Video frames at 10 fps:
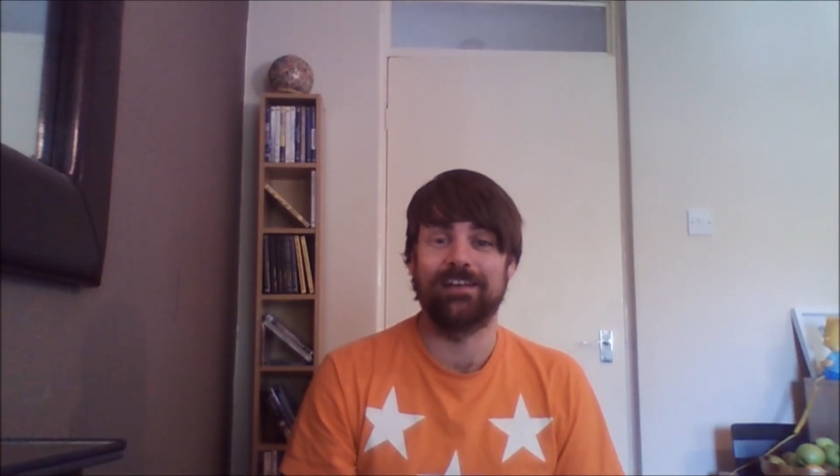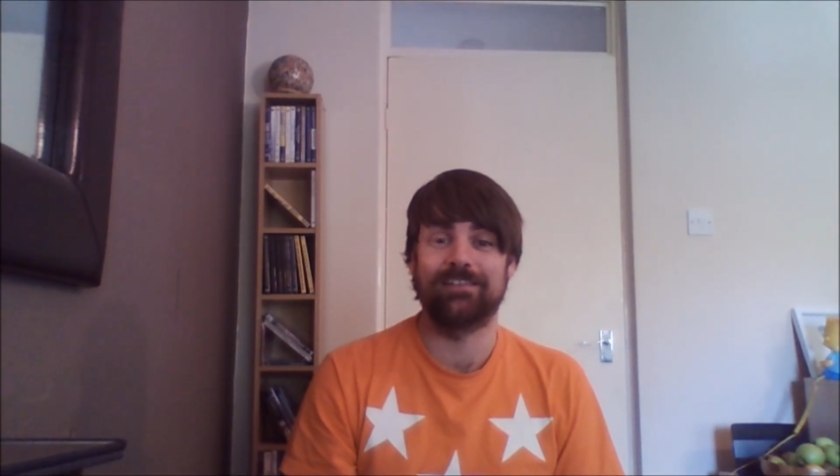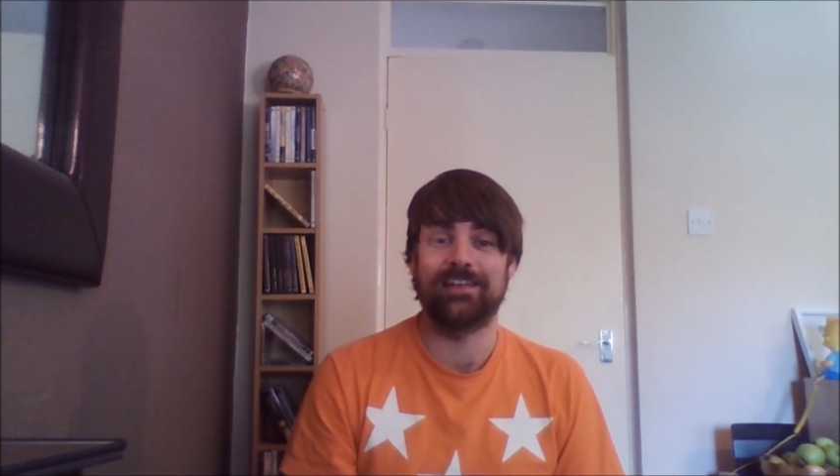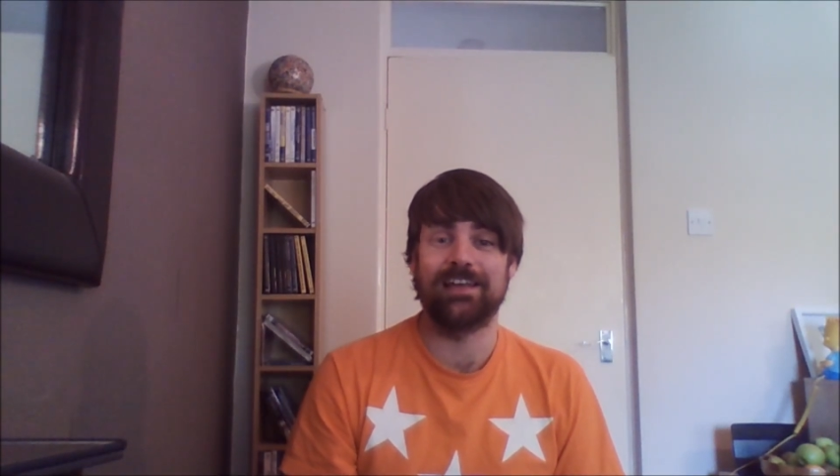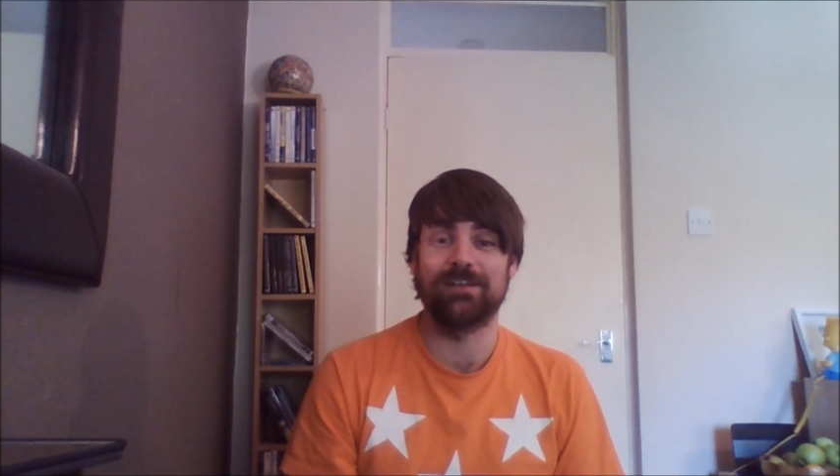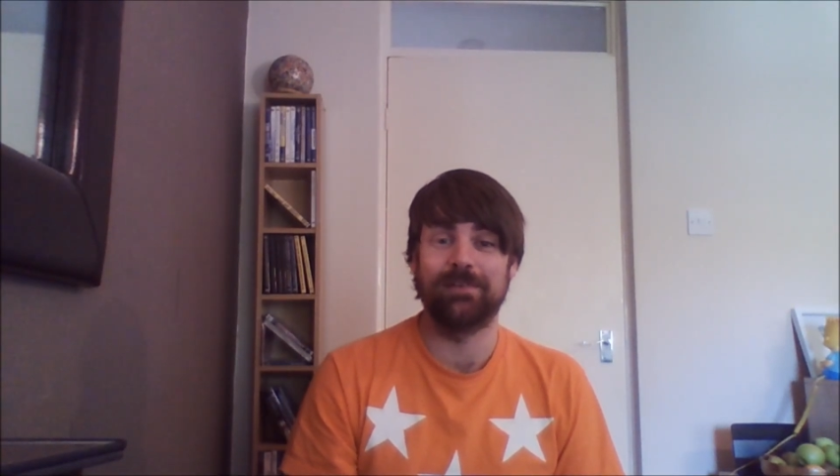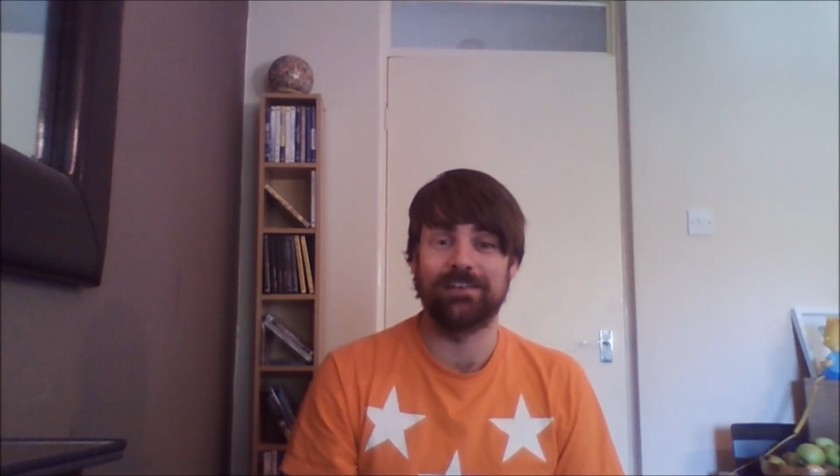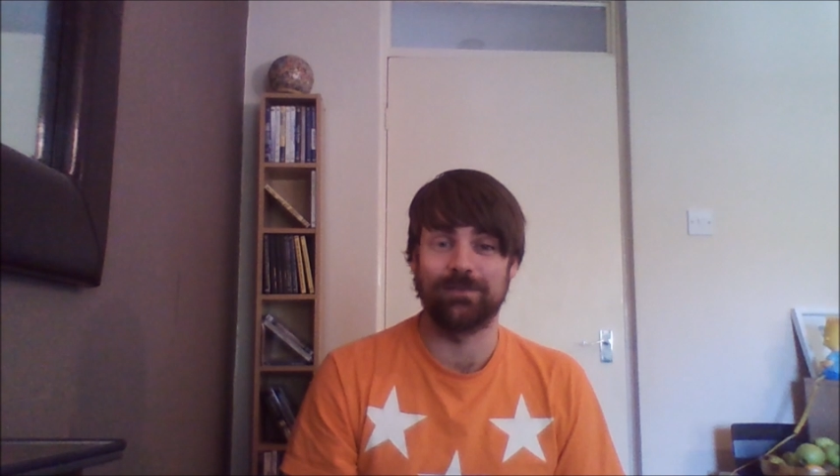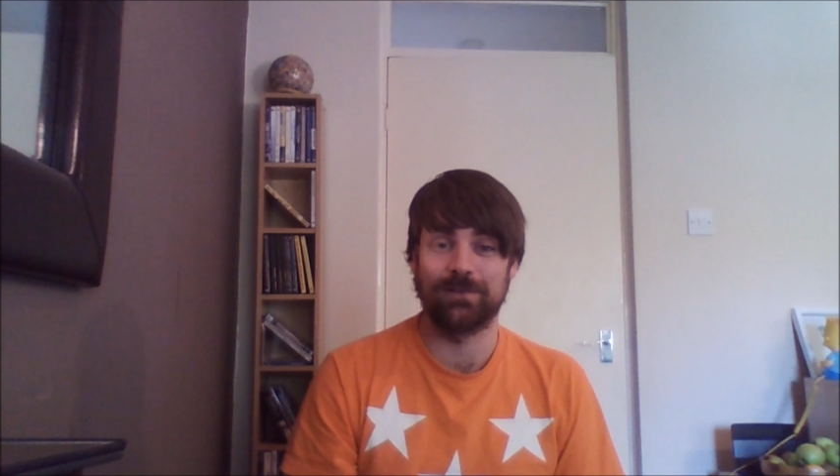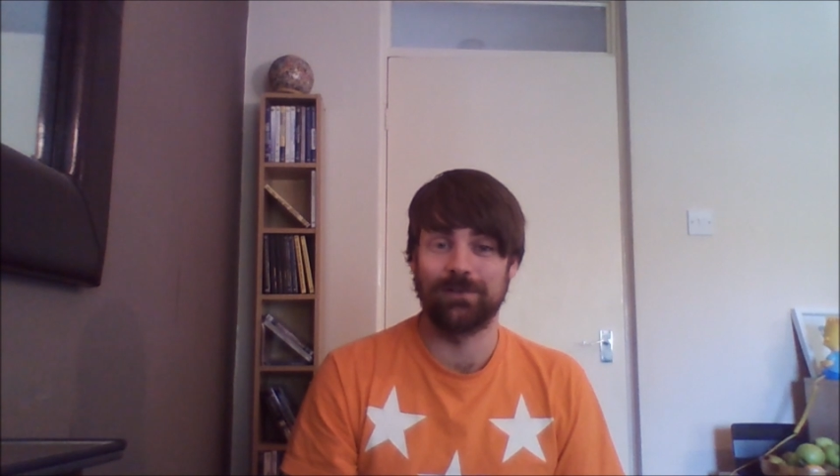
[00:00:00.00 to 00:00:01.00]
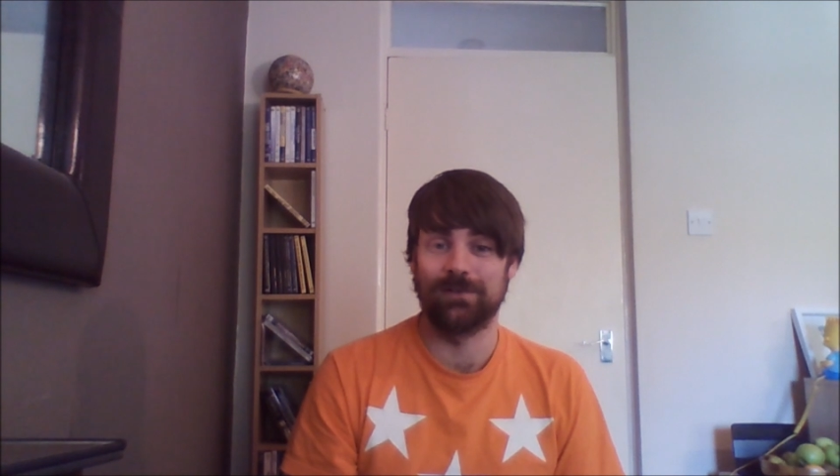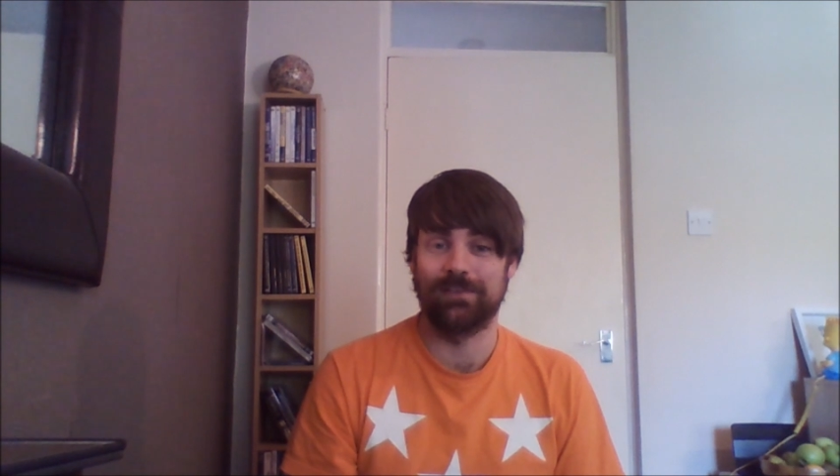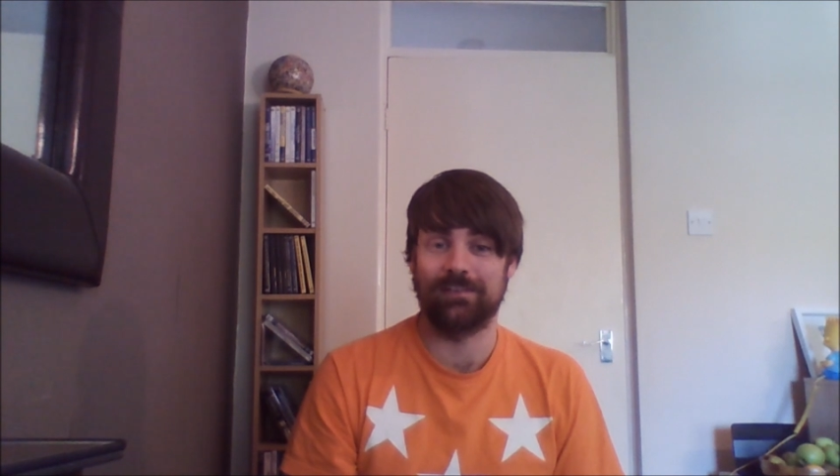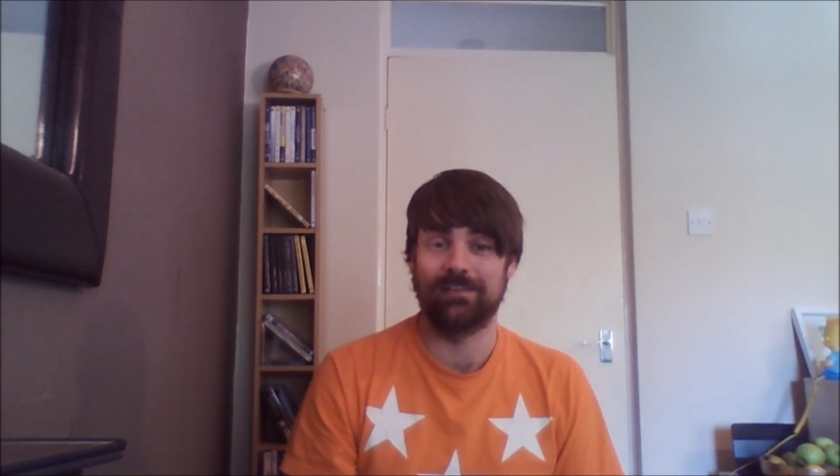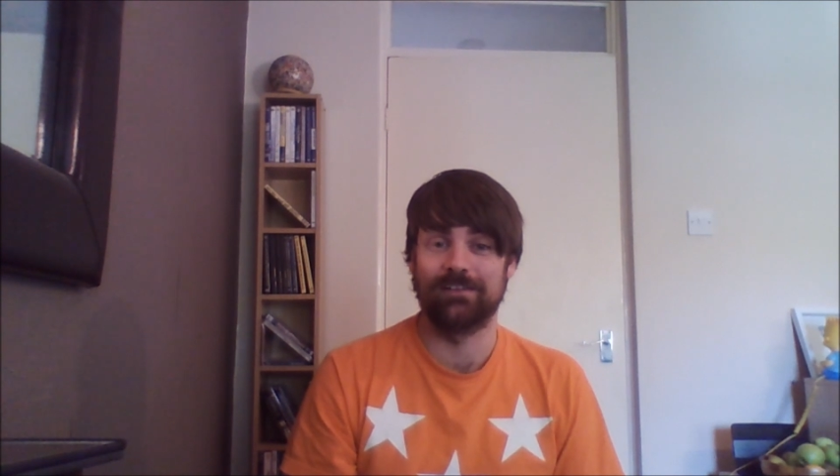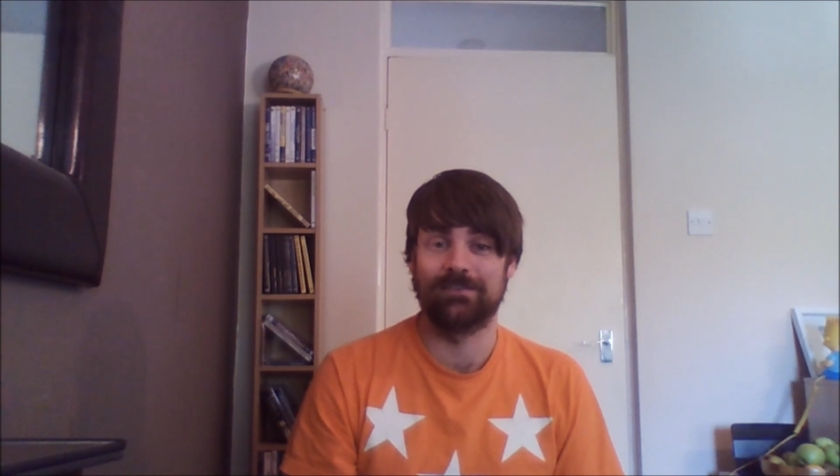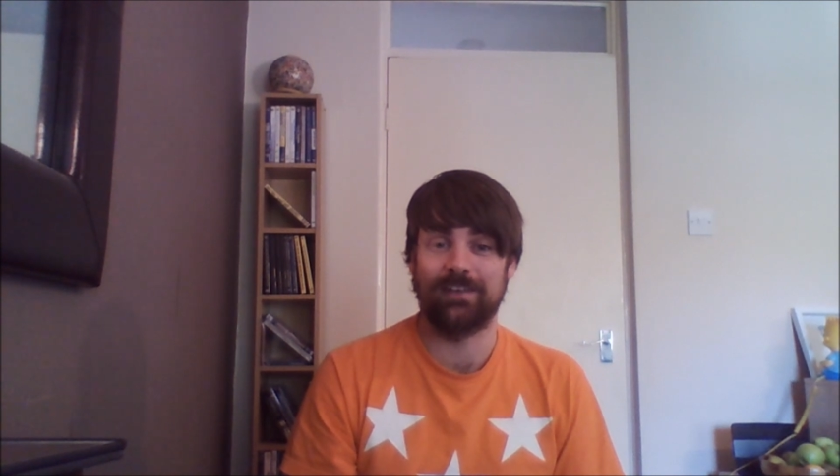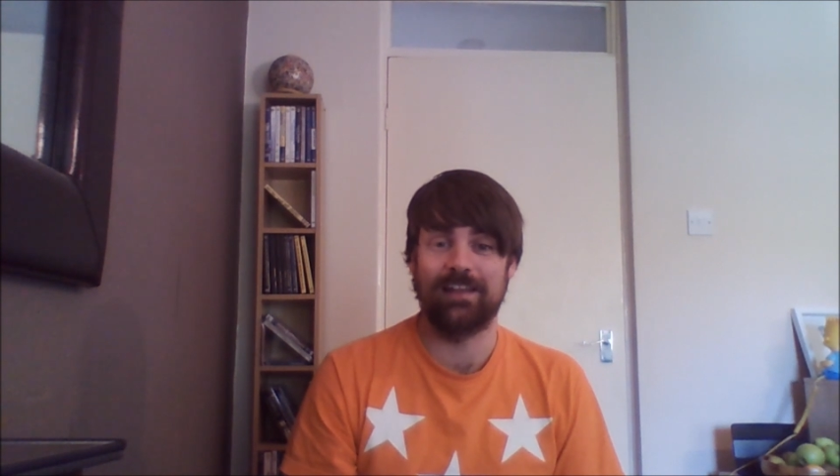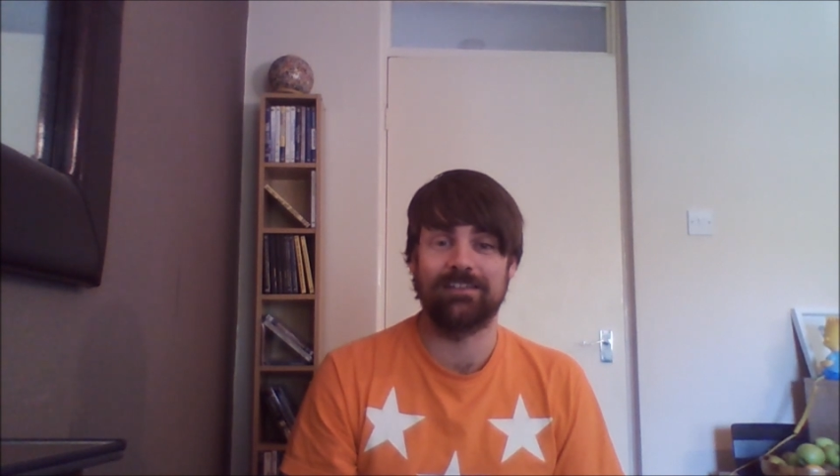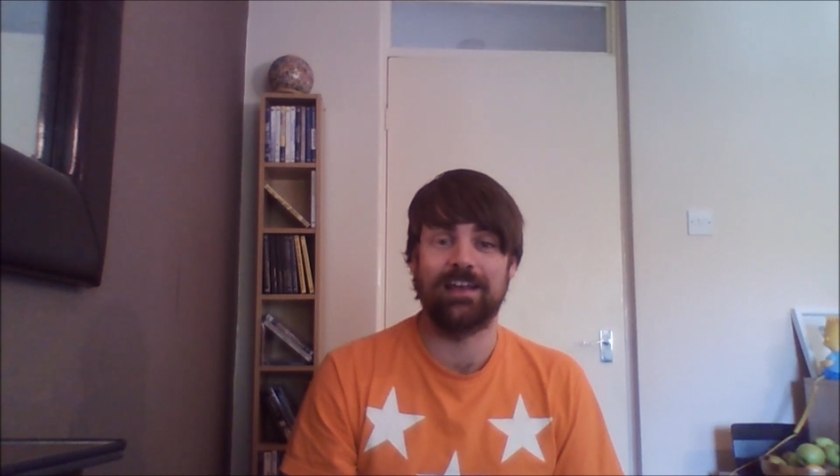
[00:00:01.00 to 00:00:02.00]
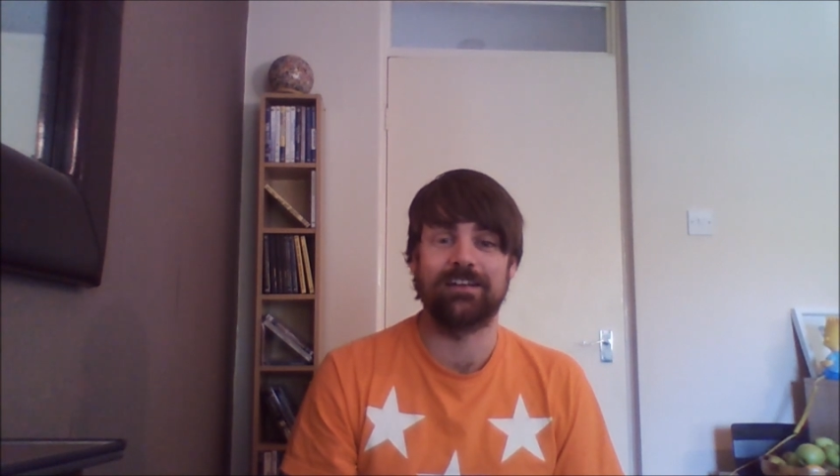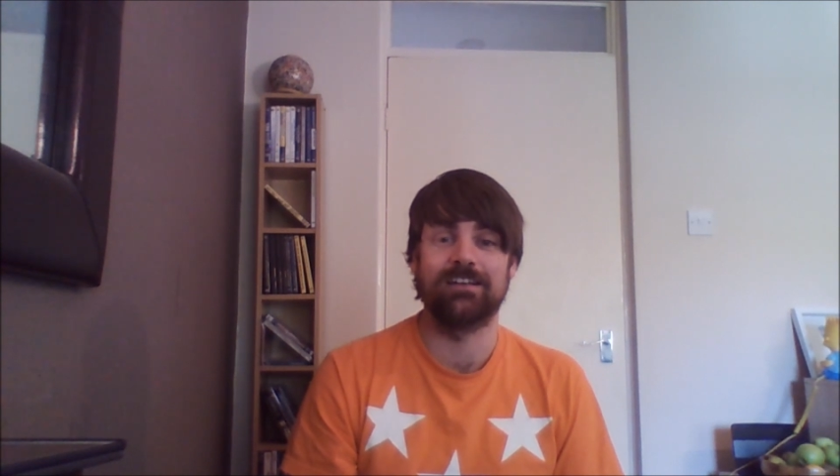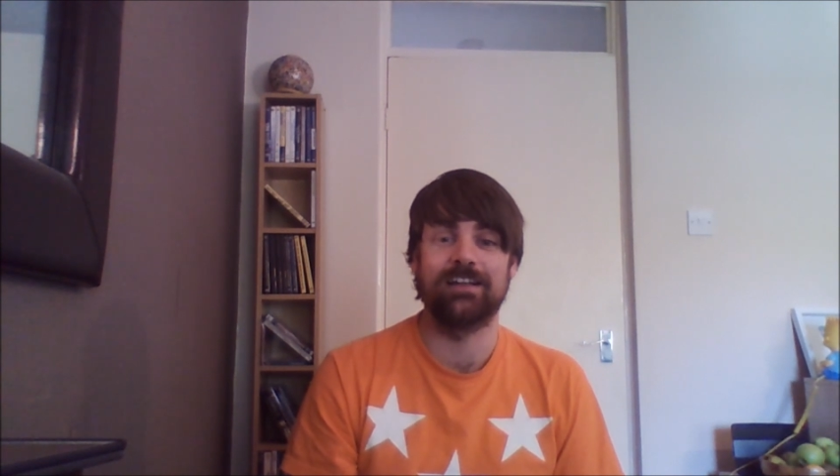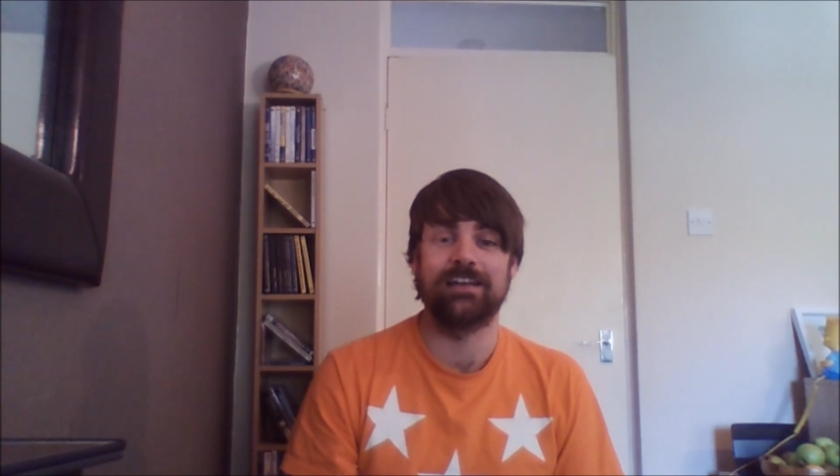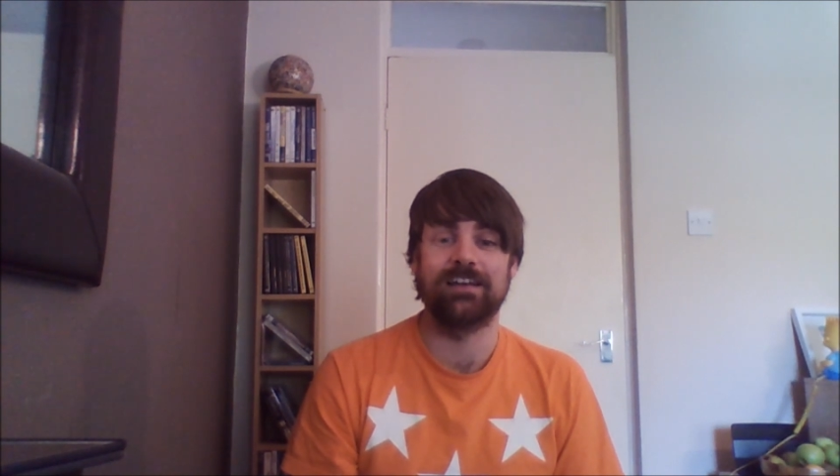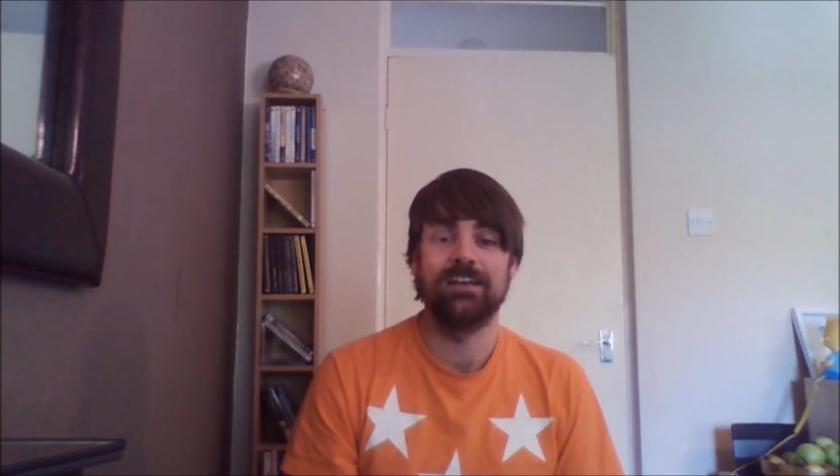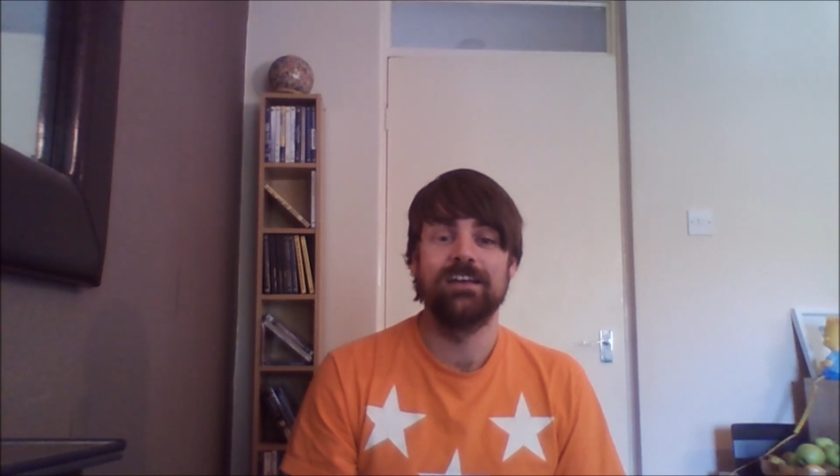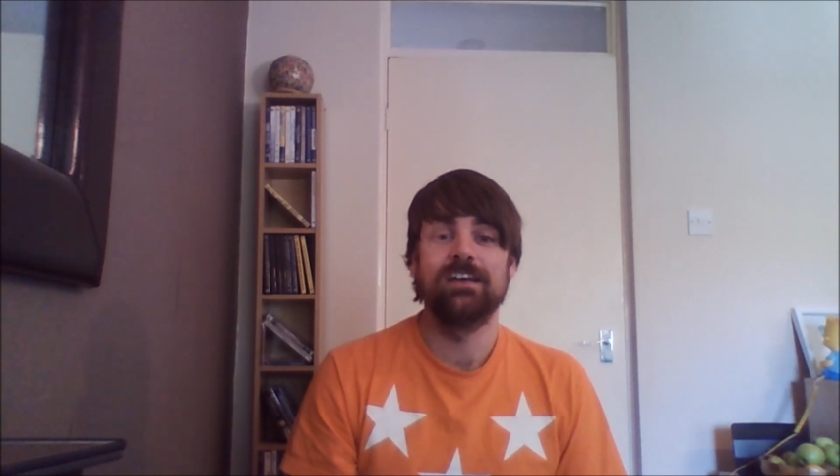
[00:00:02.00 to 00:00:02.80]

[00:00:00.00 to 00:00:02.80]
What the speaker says: it's taken me to record this little 10-second link.